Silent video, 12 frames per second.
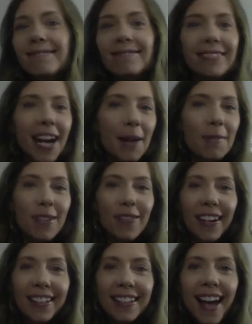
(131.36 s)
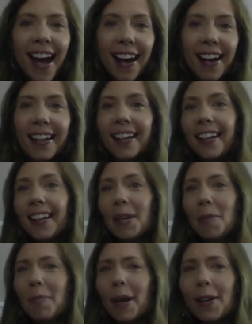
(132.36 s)
times of anxiety and
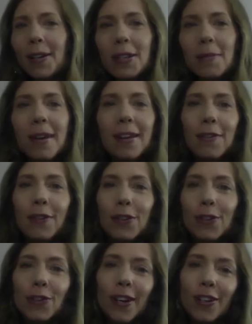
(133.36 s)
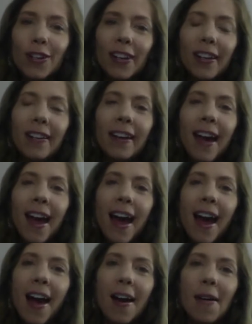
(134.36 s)
embarrassment and frustration.
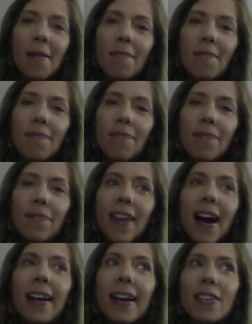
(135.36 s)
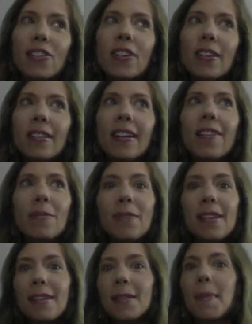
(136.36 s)
That has just given me
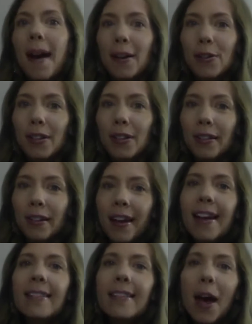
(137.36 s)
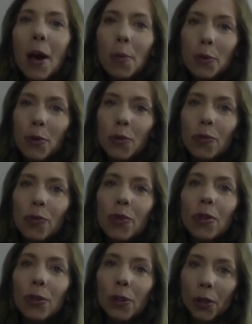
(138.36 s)
this passion to help students
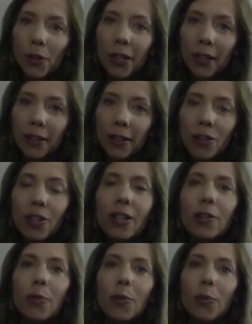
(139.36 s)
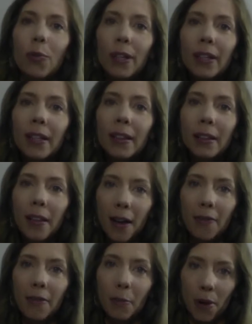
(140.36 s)
learn English and to really
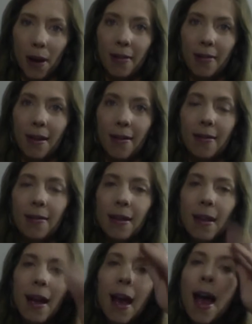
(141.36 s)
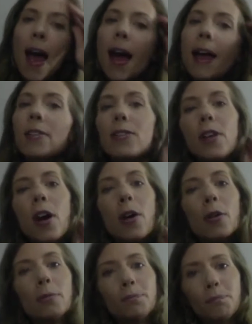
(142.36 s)
love the process. And
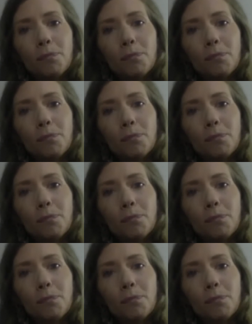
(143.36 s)
so